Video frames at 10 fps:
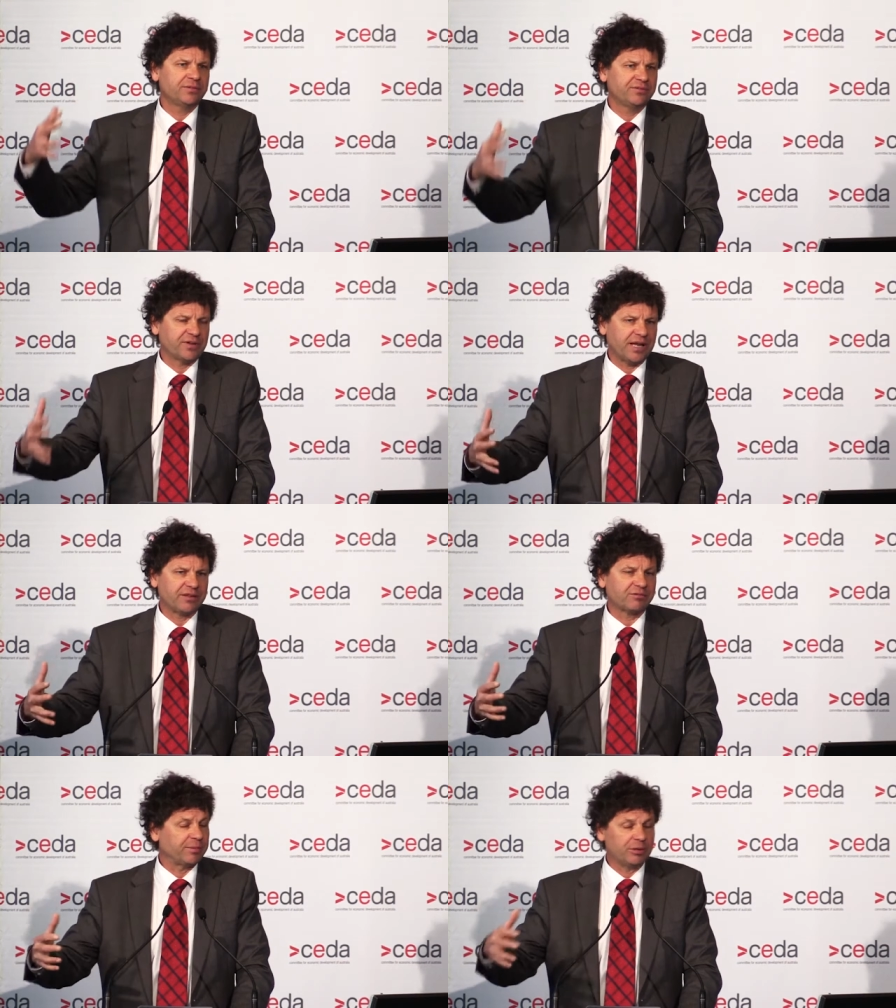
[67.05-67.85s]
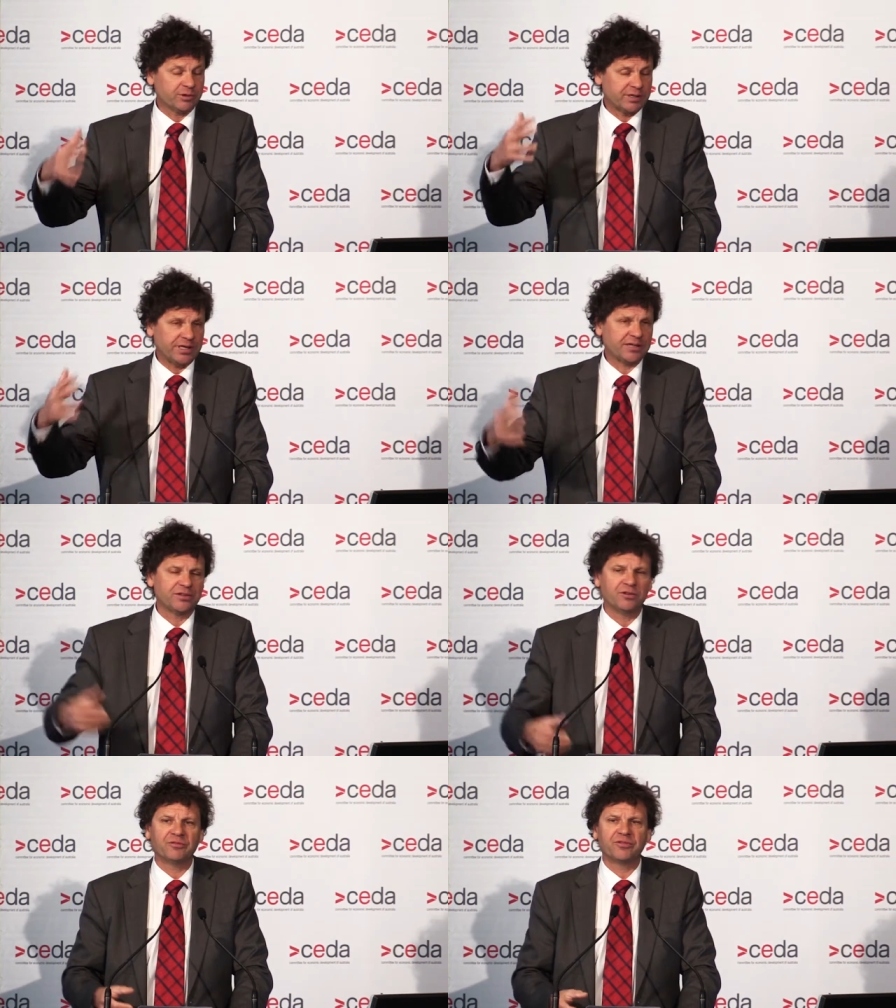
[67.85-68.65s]
philanthropy or connect
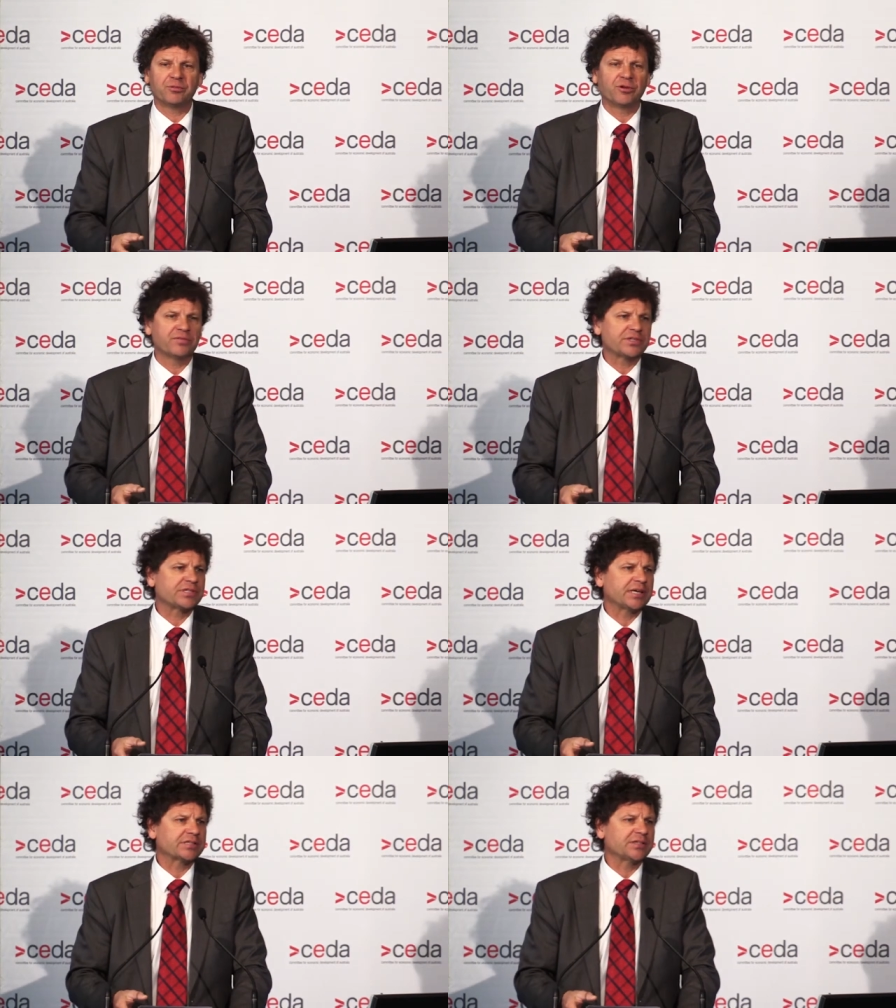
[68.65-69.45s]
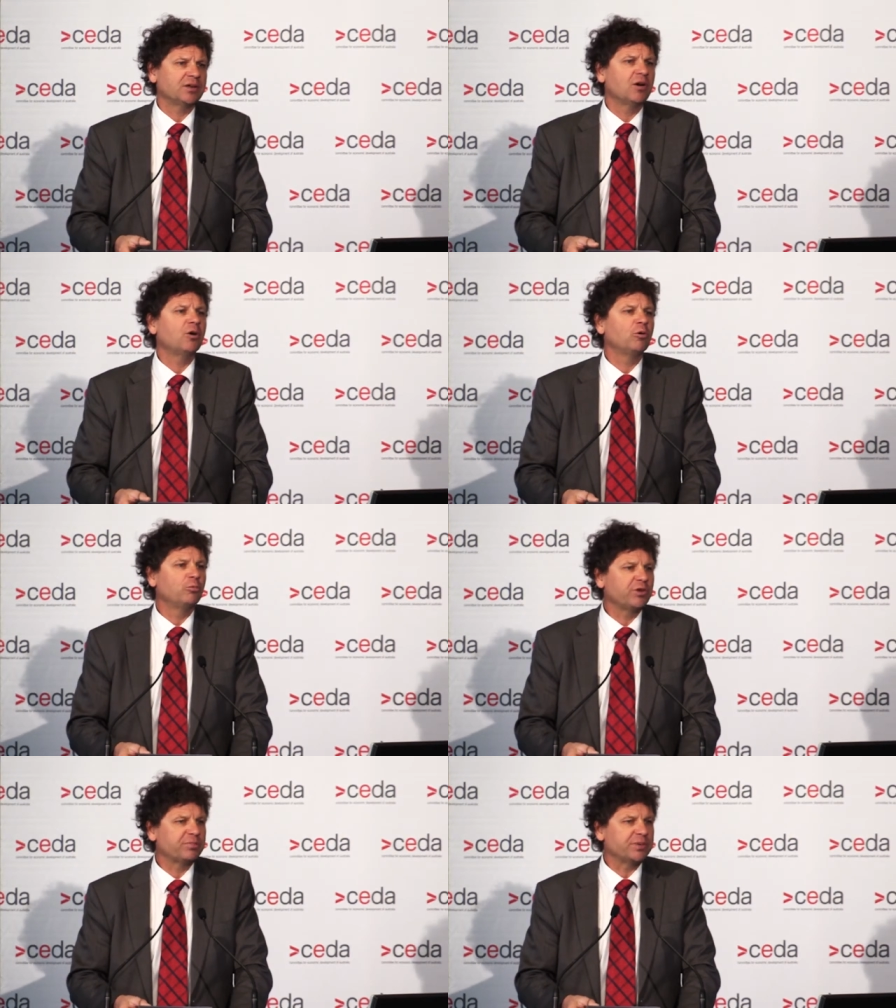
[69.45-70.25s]
the non-for-profit sector
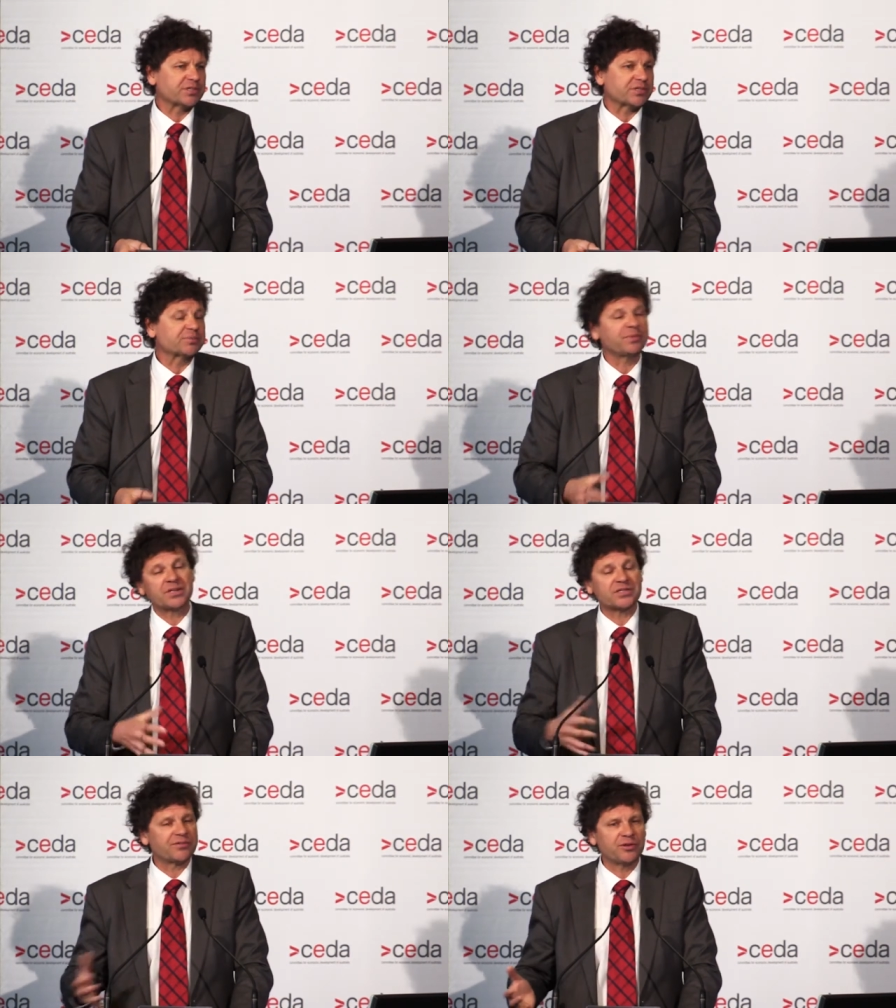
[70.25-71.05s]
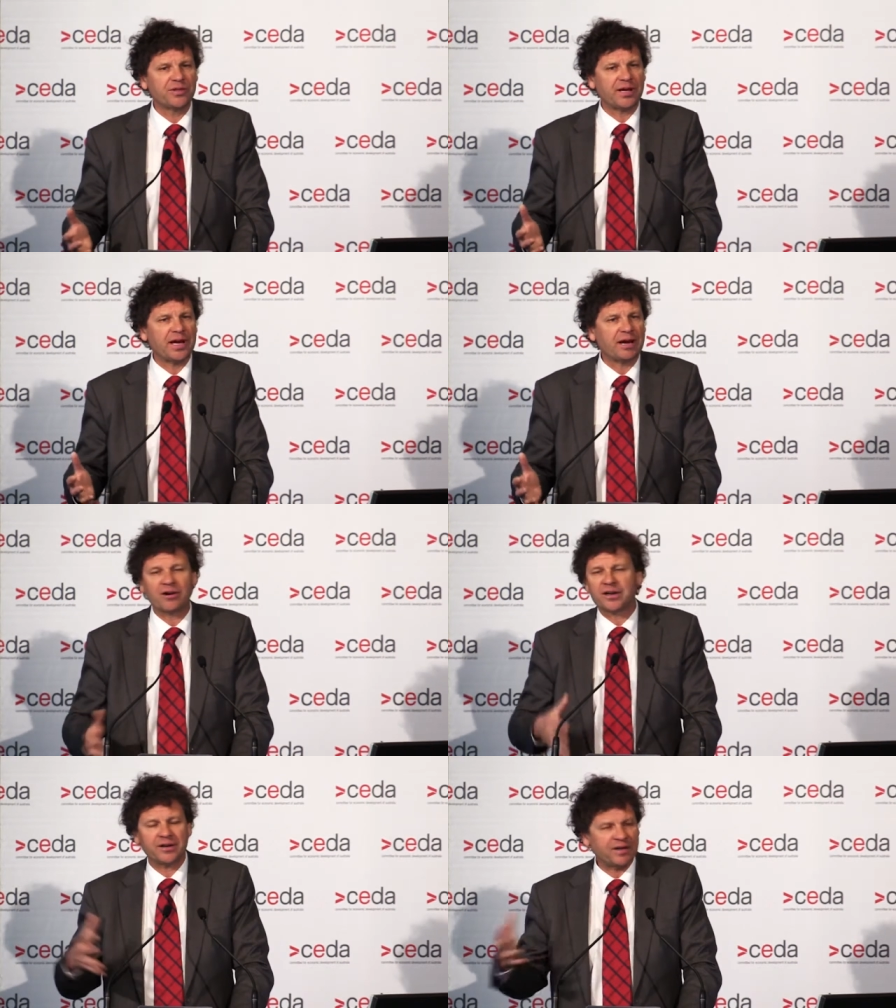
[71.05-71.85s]
with business because of who they are.
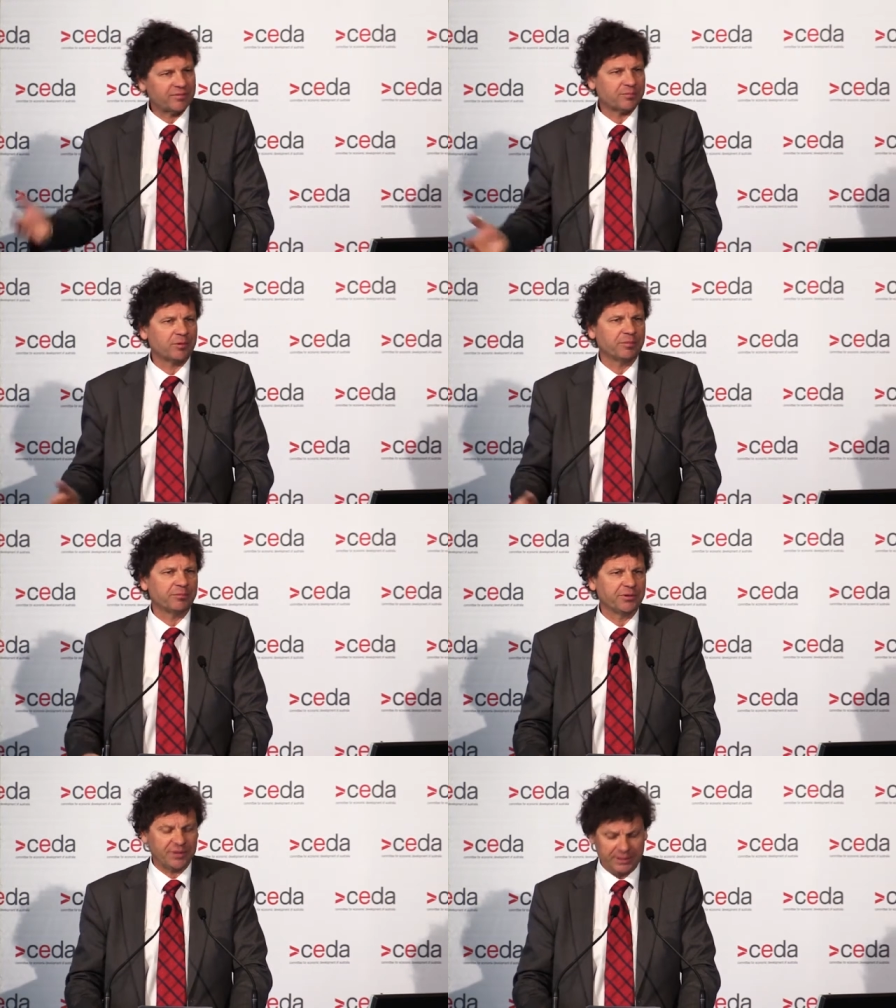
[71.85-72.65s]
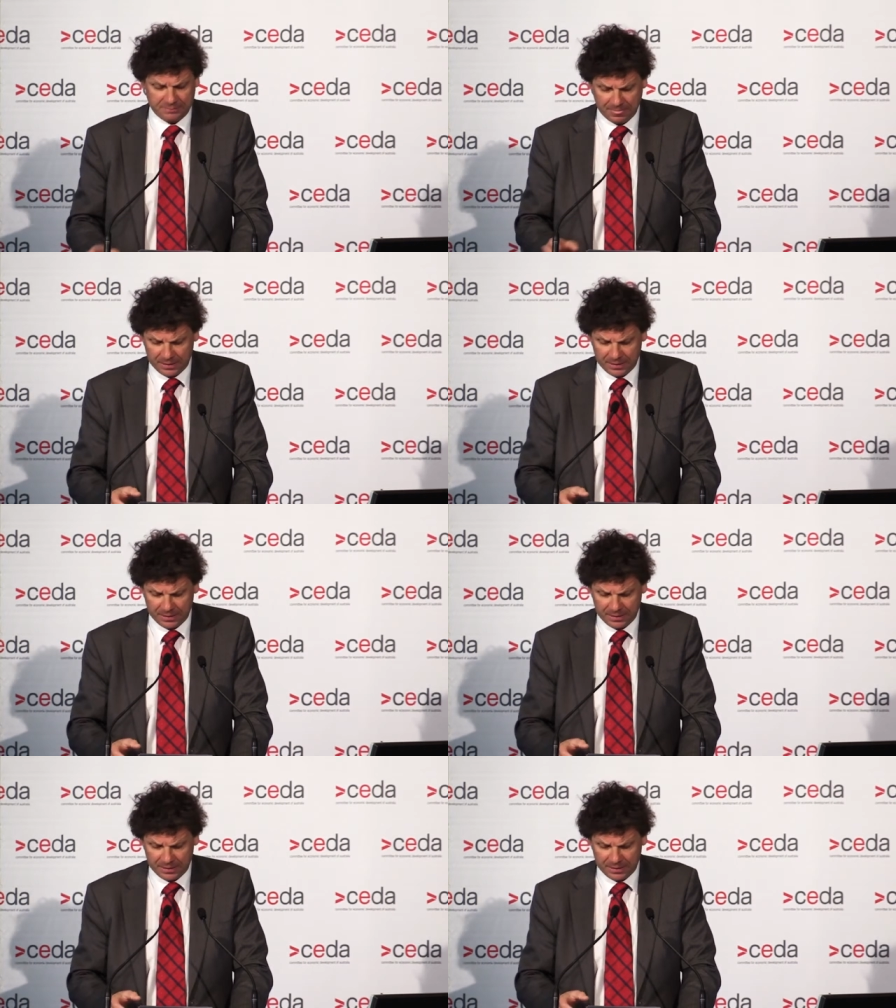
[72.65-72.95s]
I don't have a problem with that.